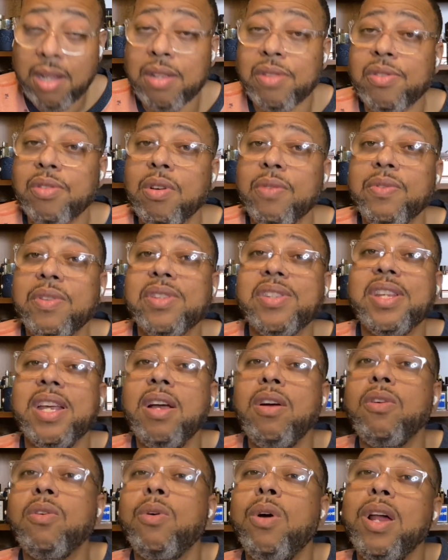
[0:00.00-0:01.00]
So if the
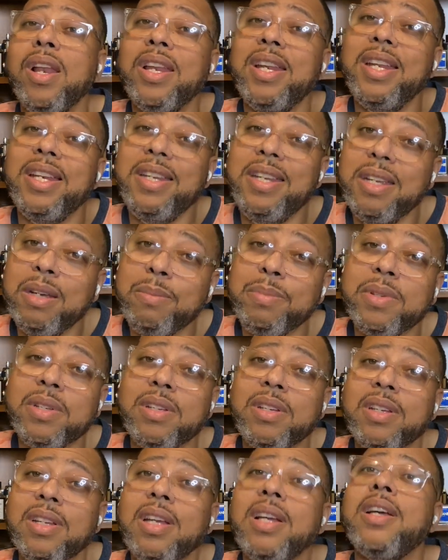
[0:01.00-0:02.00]
sound quality dipped,
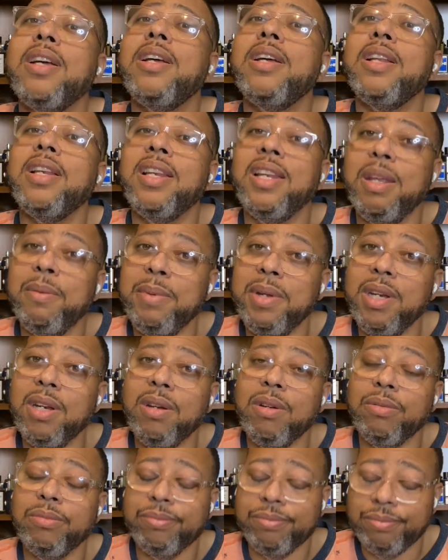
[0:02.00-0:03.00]
let me know.